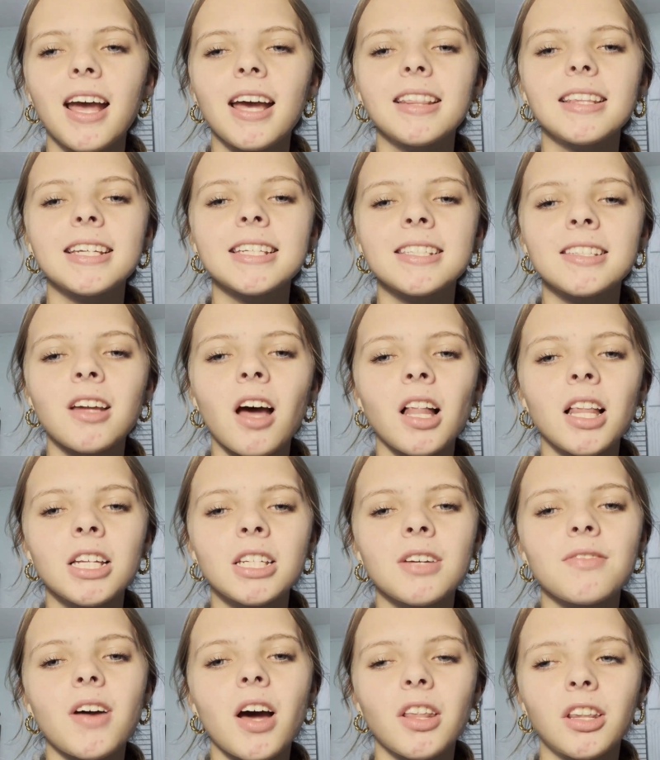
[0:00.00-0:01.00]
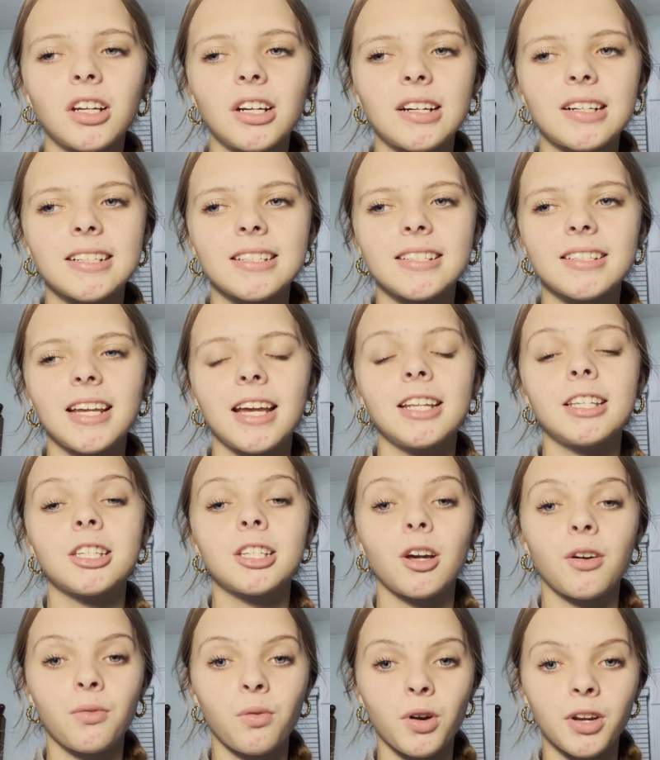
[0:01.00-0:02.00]
This knowledge of others, and
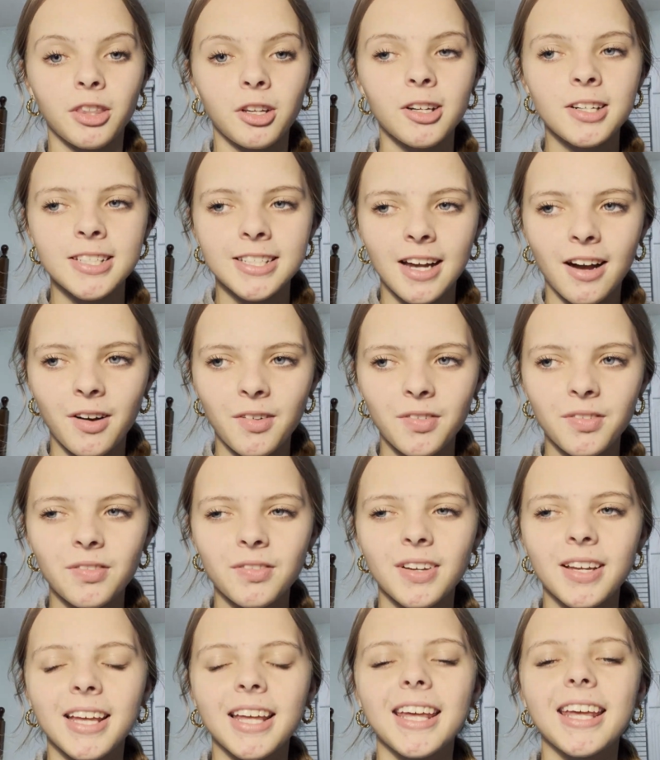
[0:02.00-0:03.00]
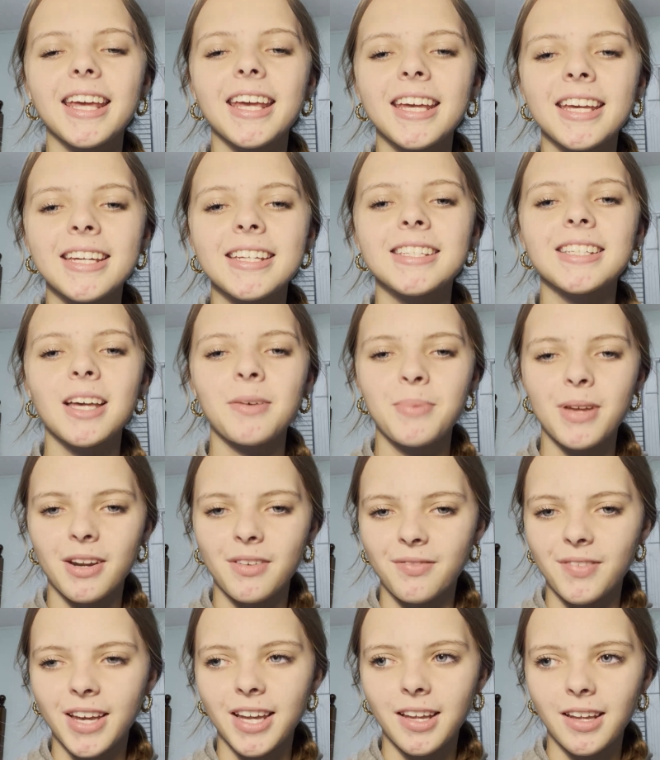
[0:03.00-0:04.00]
so forth yourself, is a
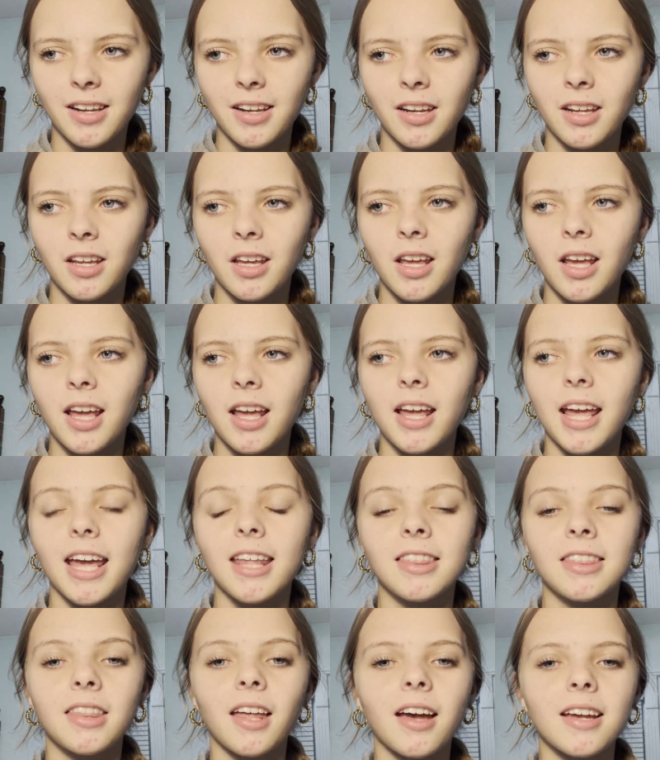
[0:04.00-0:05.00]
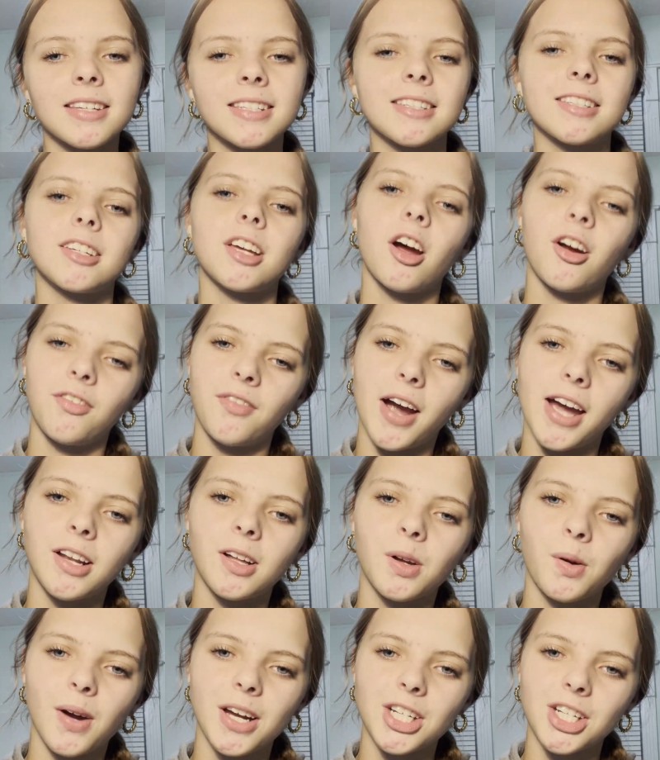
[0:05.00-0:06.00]
benefit, and thus our final
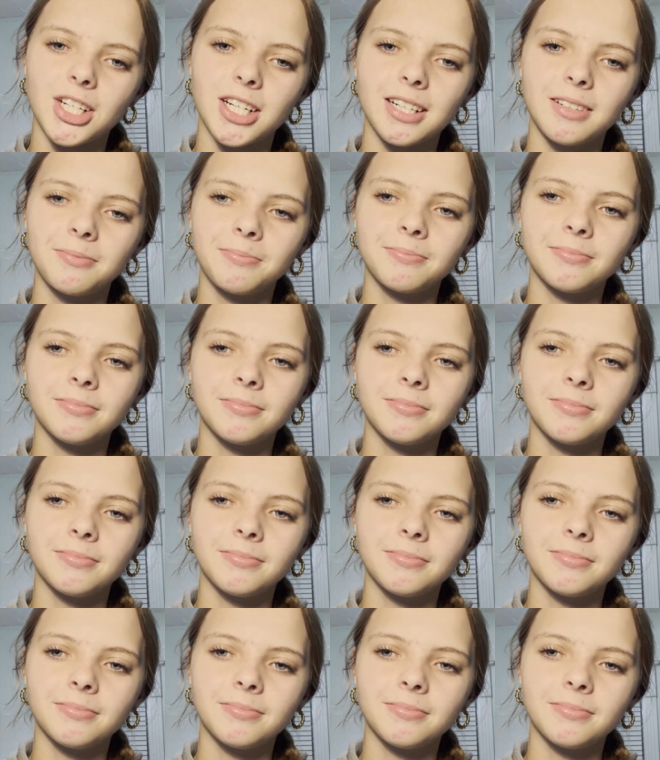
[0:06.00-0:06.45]
question.